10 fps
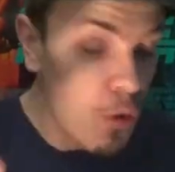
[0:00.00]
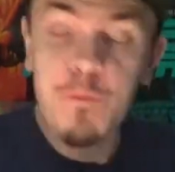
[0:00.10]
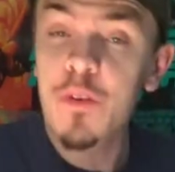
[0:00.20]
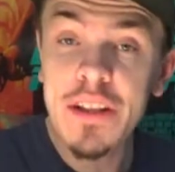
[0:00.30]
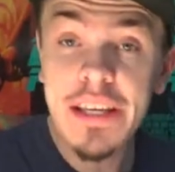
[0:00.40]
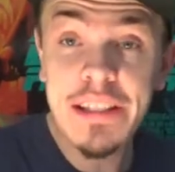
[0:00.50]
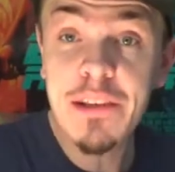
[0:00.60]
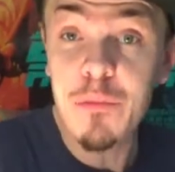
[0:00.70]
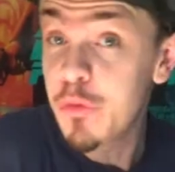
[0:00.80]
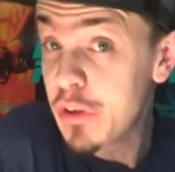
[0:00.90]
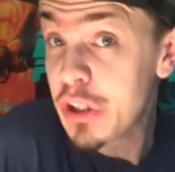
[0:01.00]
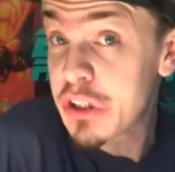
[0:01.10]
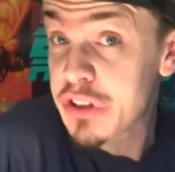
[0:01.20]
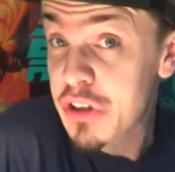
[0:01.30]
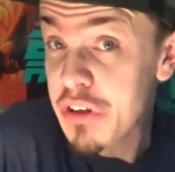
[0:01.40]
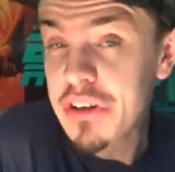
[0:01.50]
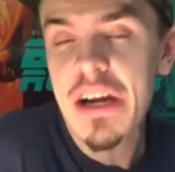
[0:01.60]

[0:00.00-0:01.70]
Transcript: hopefully the movie looks good.